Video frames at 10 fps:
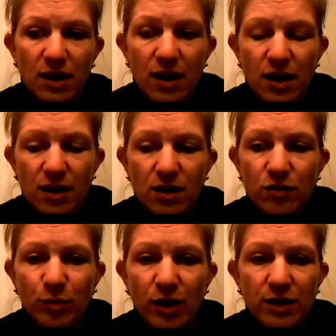and I've
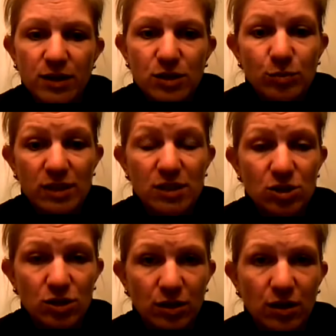applied it to my
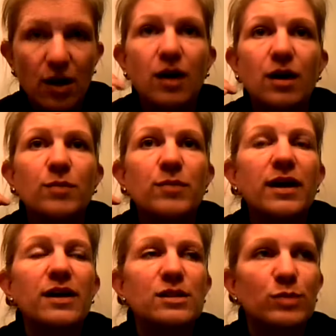teaching. My
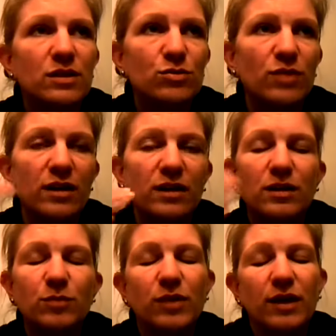husband has read it and
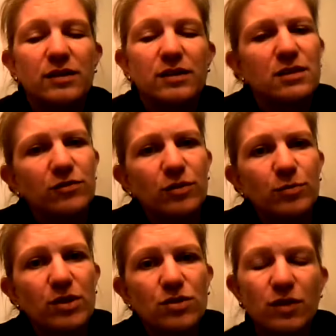applied it to different
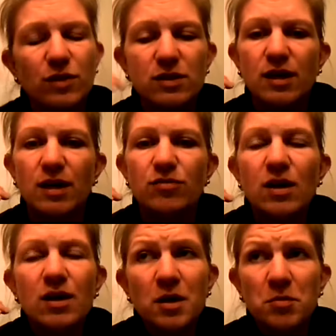parts of his life.
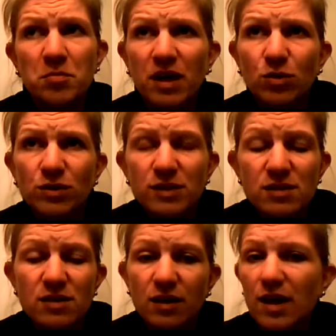My oldest
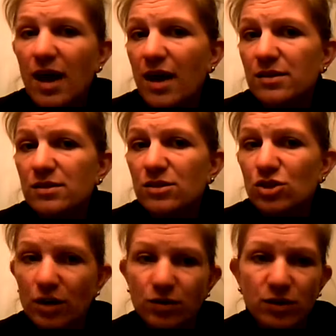son has
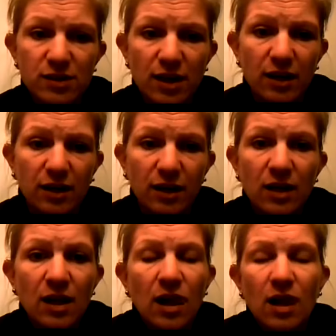general anxiety,
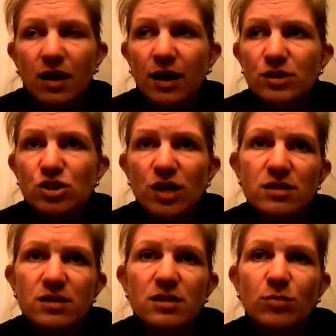and
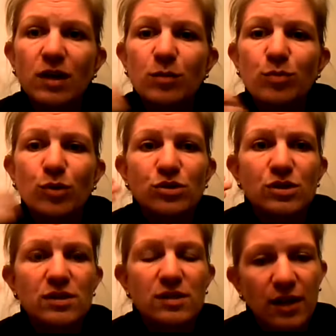just in my
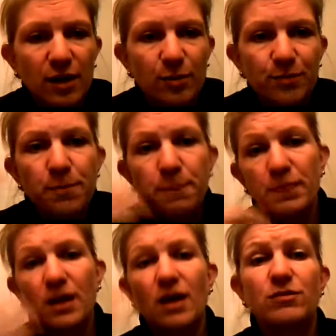approaches to him,
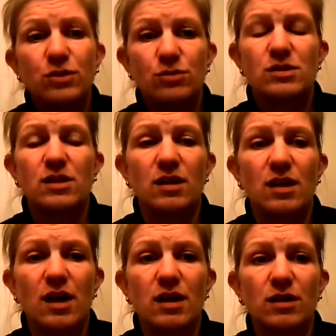I've used it,
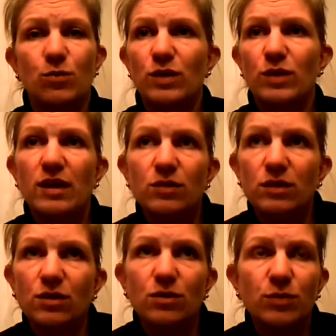and we
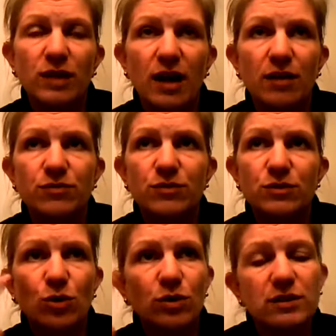have
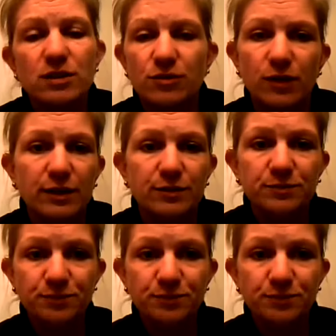totally different